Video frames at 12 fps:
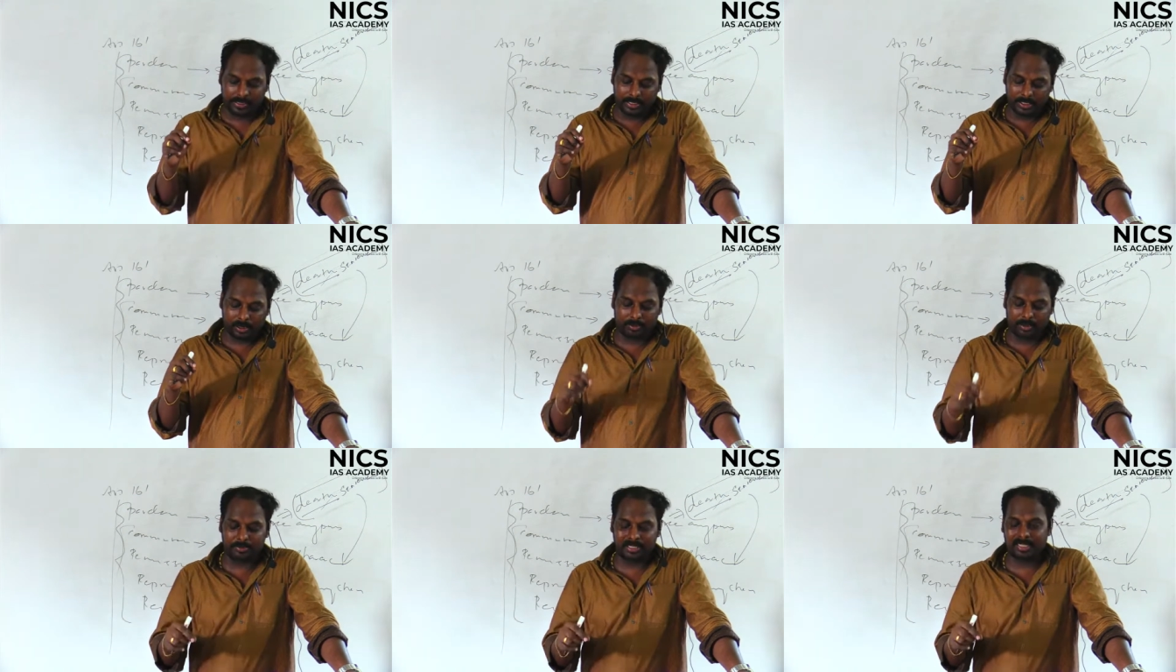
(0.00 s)
Idoda
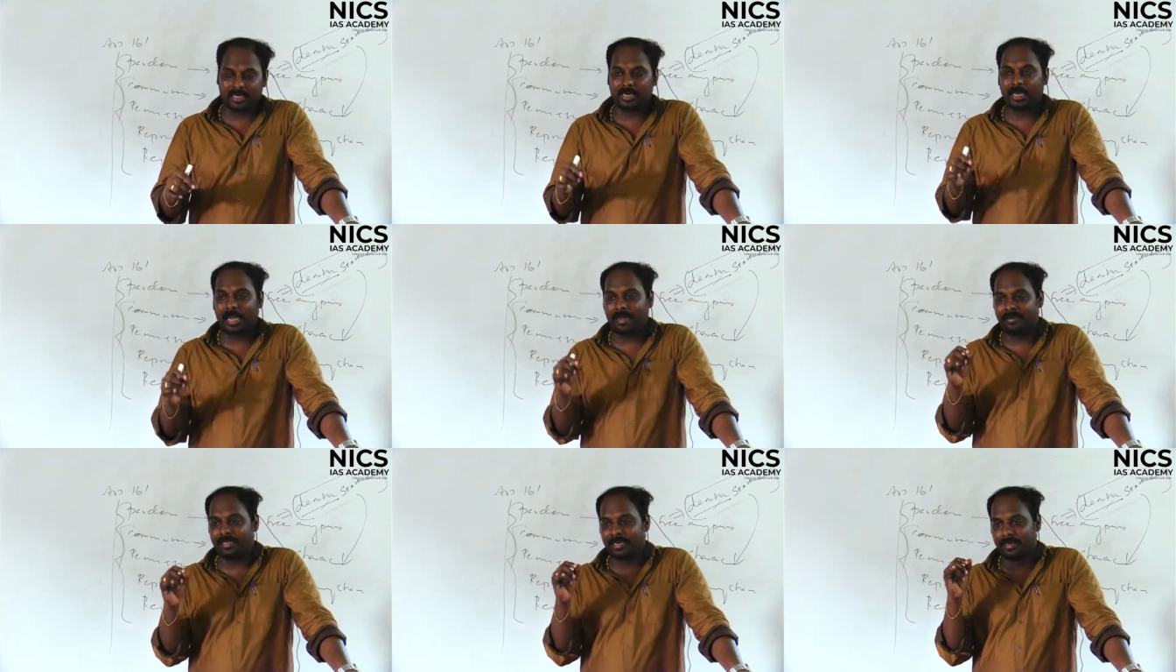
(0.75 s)
purpose enna na
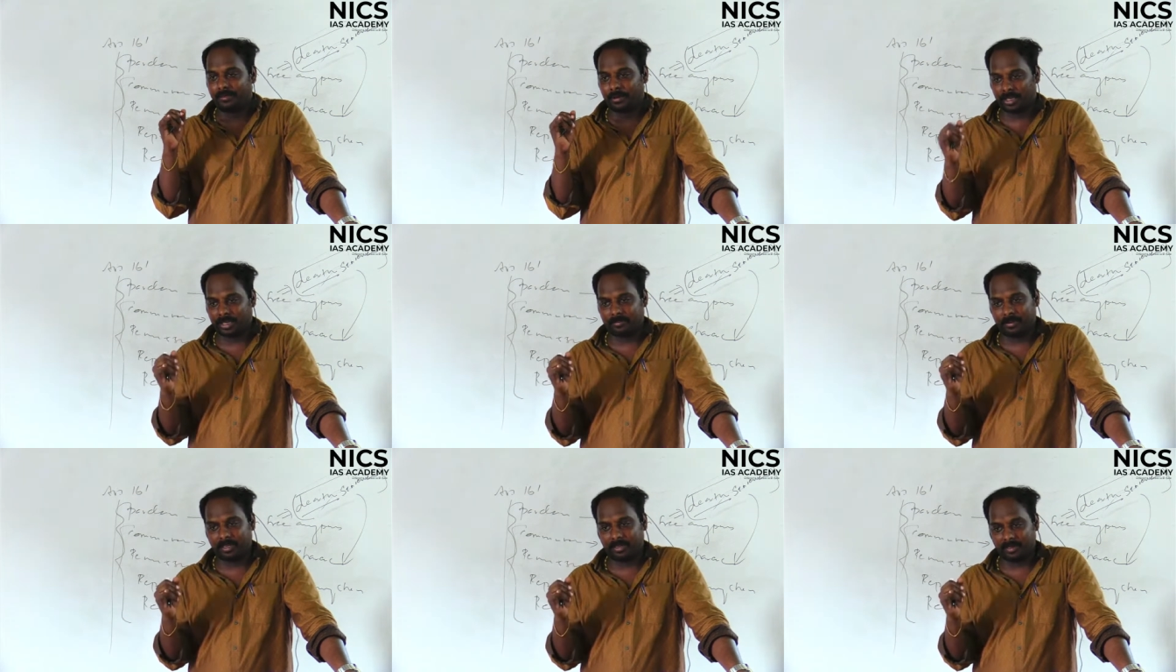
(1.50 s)
habitat protect
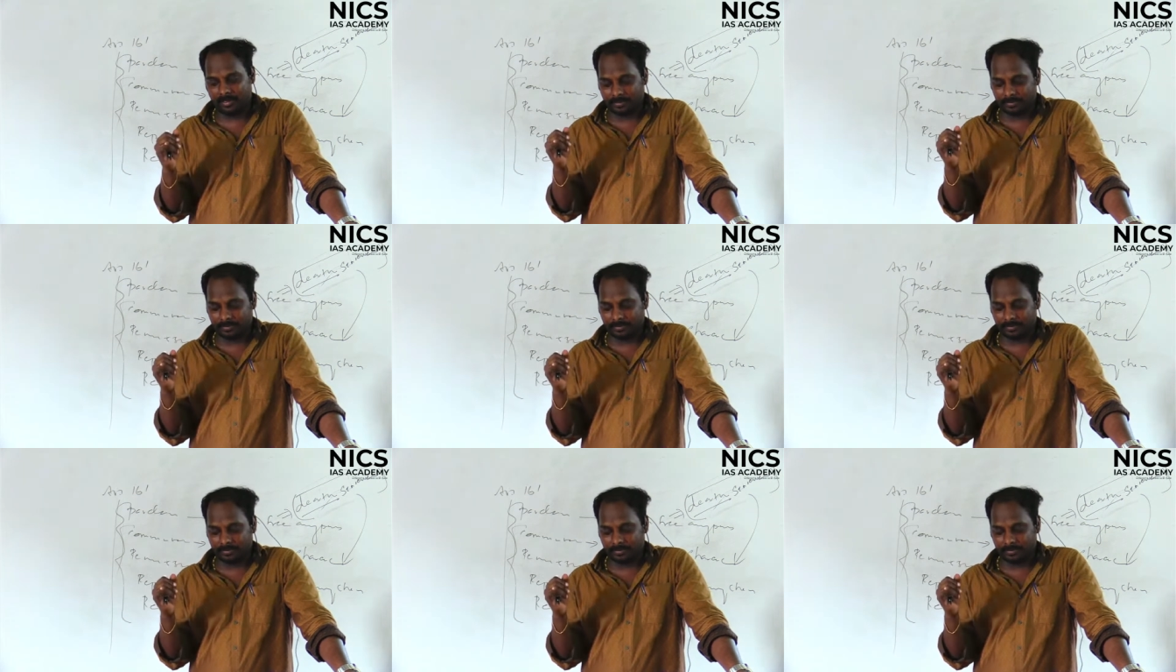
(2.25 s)
pandrathu,